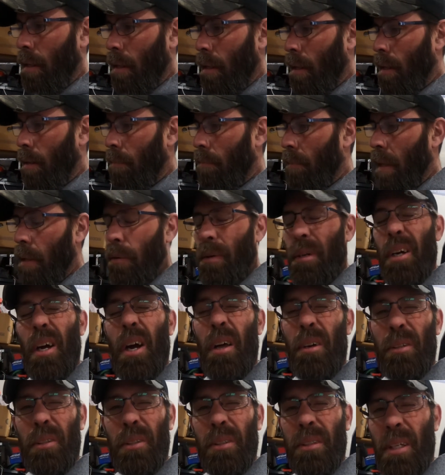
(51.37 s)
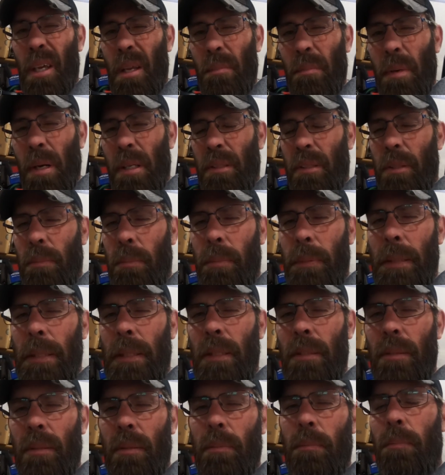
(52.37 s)
They were 110 bucks a
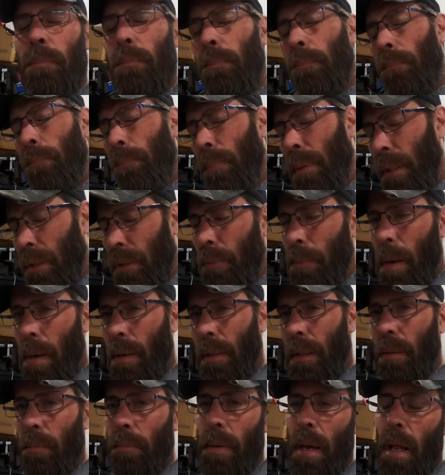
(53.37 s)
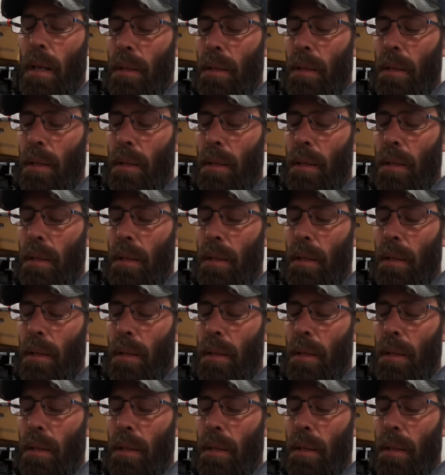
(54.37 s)
piece, plus mounting and